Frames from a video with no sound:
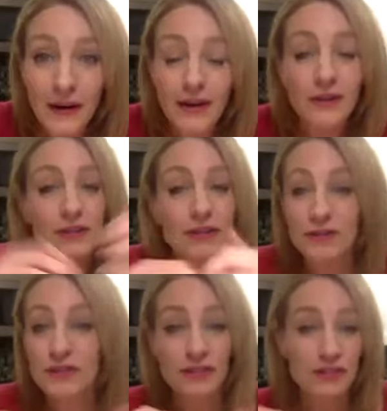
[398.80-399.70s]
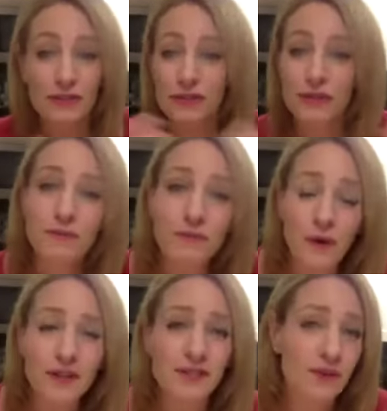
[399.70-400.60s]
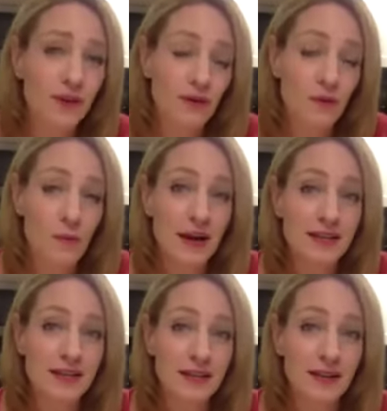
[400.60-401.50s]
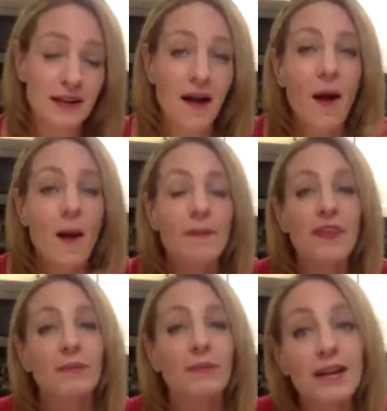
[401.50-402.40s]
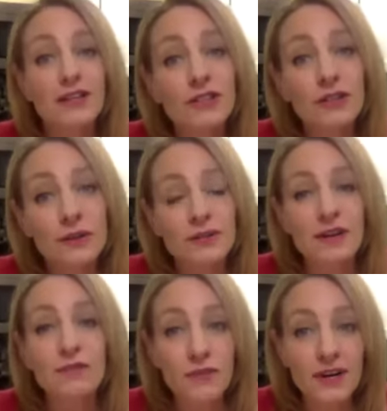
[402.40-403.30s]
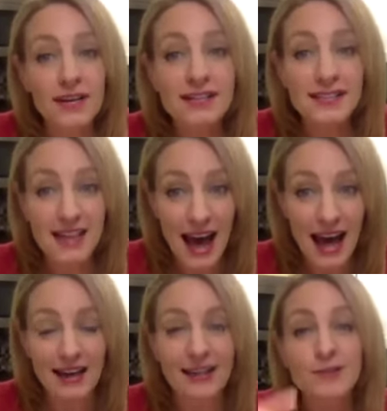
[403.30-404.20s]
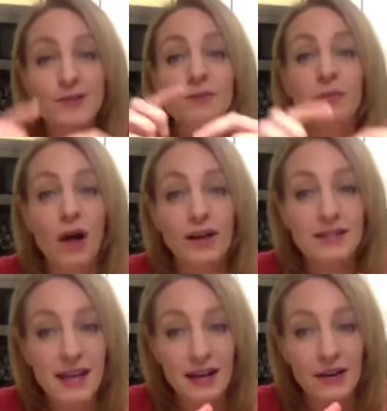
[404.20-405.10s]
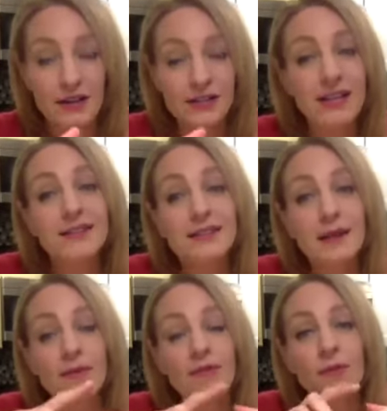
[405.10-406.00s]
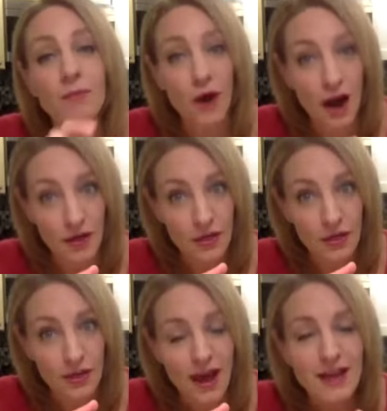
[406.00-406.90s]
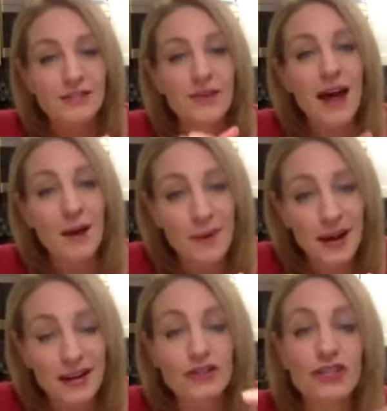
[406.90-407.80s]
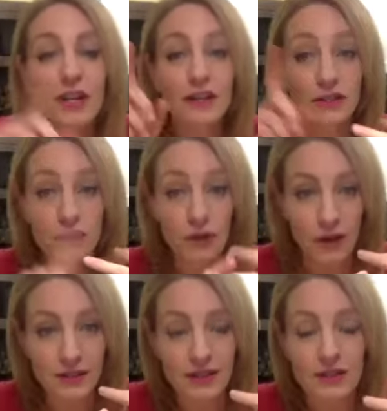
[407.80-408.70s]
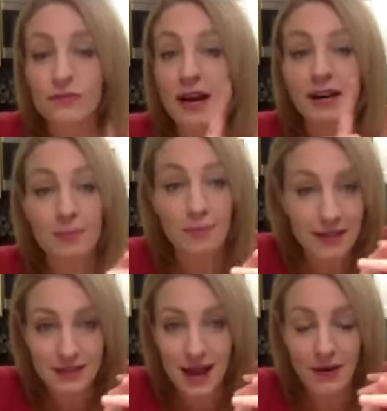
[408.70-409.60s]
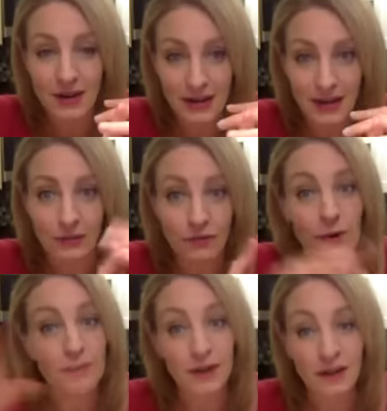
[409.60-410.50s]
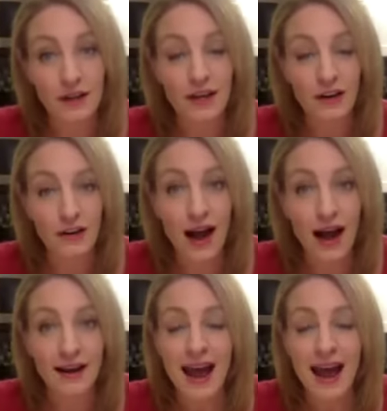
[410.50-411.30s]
You can use 2 forks if you don't even want to deal. But then what I do is I freeze that in small containers in some of the broth. So that way your chicken is cooked, it's ready to bust out and eat for a meal later on,